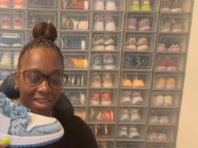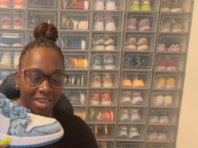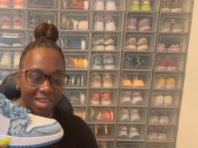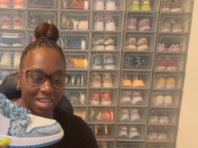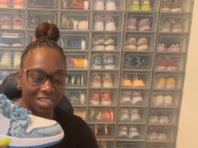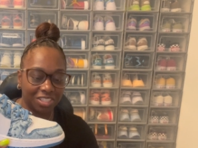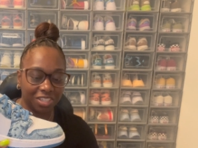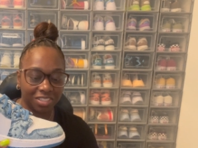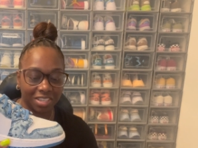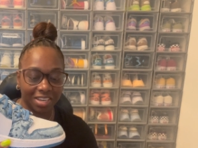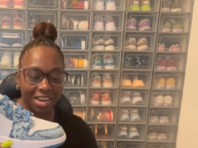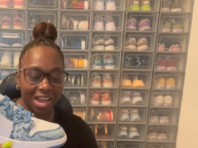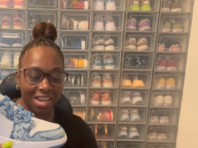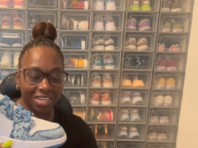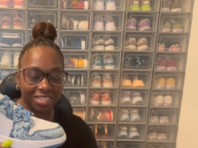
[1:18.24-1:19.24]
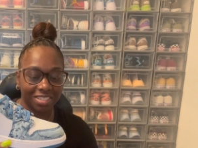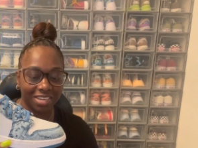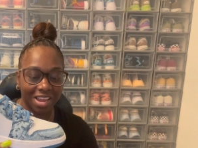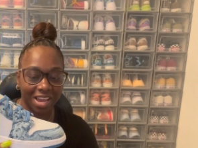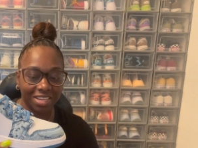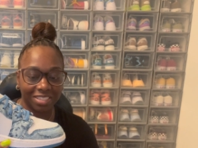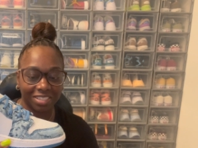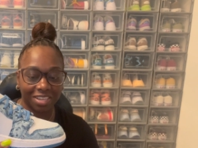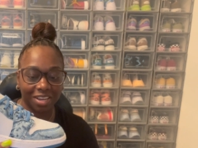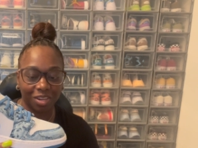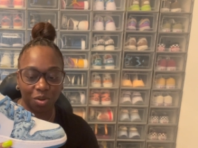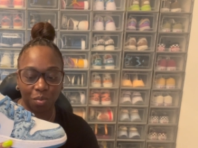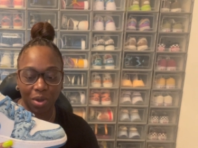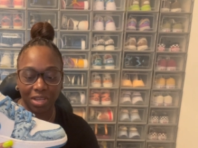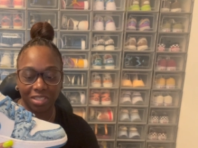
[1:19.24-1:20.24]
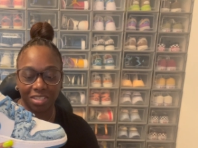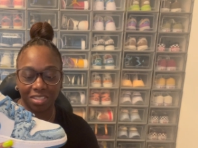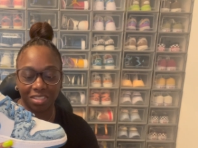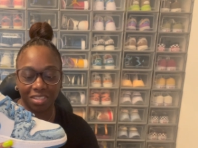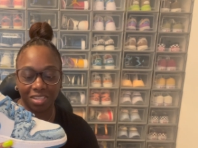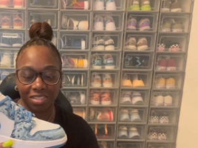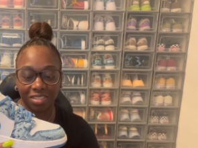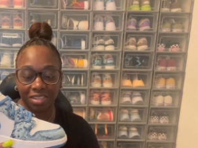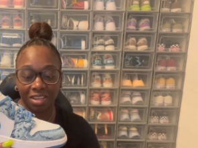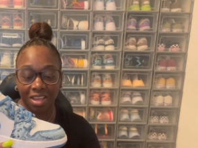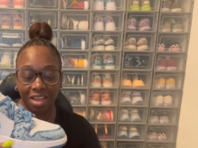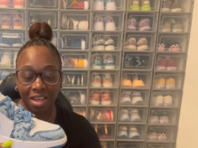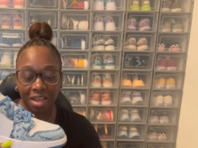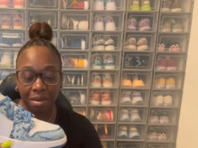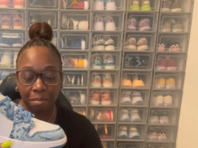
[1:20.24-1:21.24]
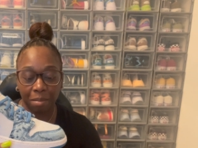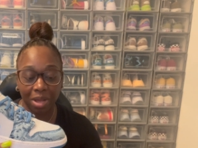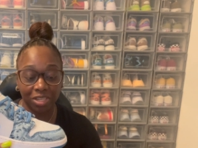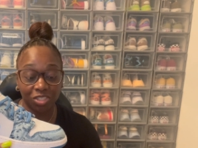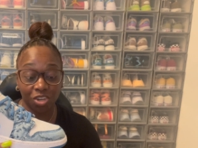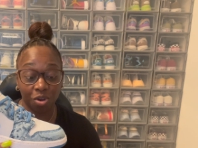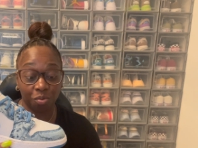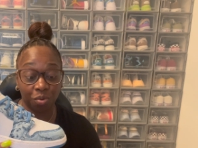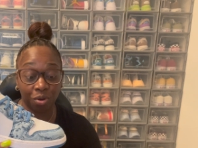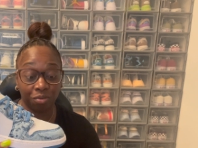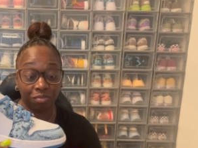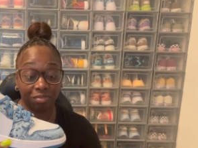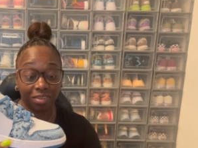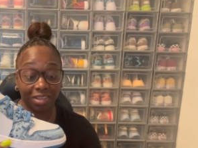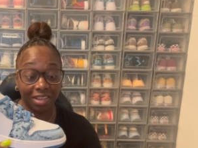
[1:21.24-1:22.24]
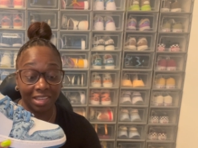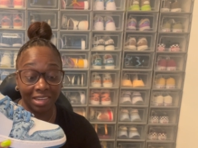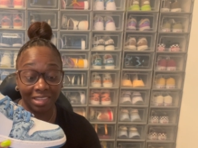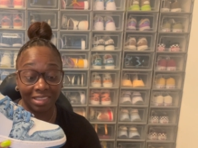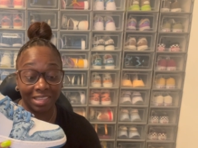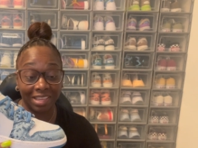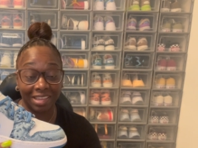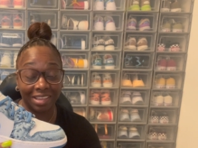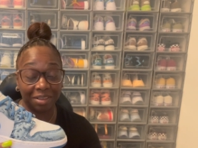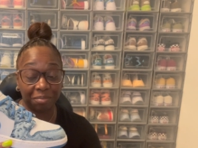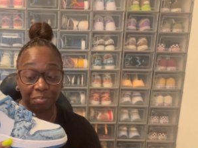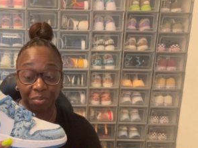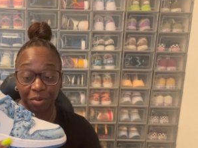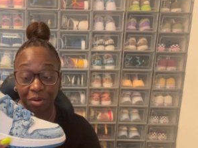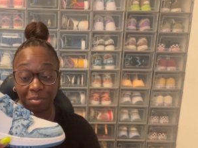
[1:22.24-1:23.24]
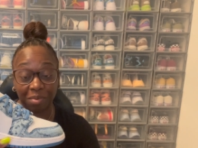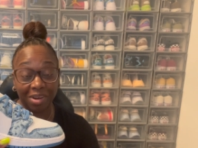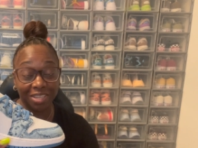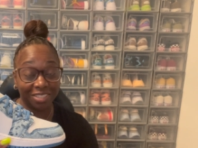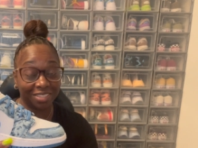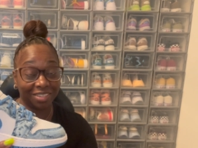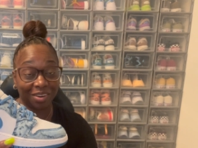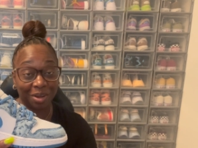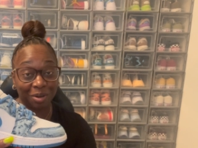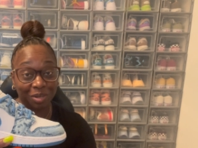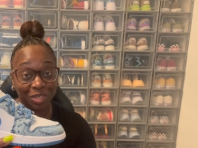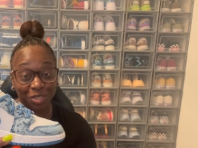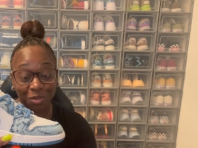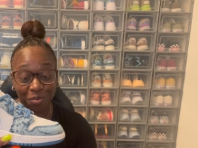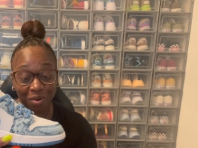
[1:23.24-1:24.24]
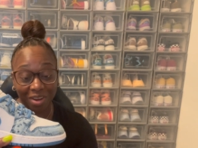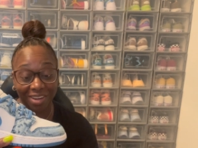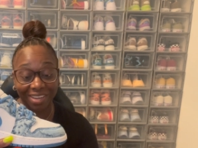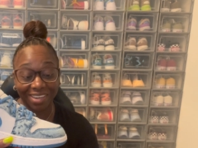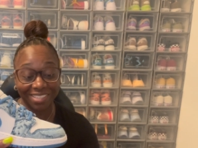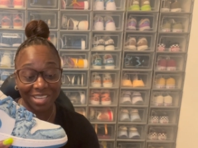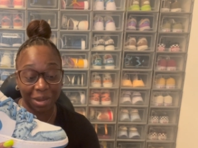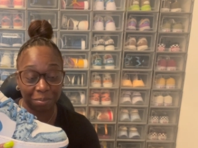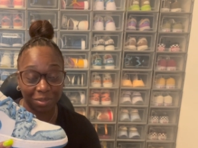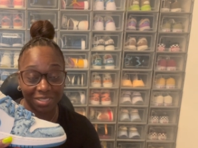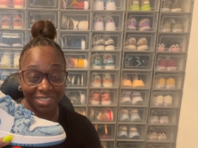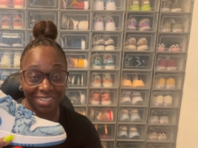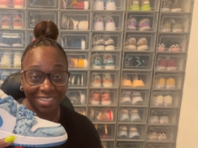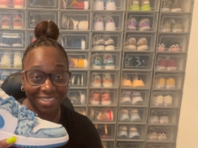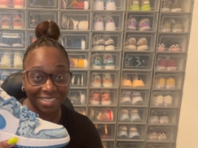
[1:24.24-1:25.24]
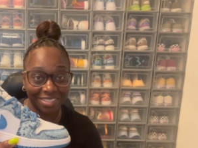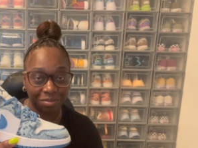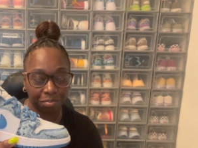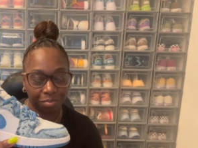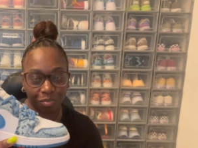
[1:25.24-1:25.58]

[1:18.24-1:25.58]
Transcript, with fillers: It's just a nice, nice colorway to just match up with anything pretty much as long as you wear any type of jeans.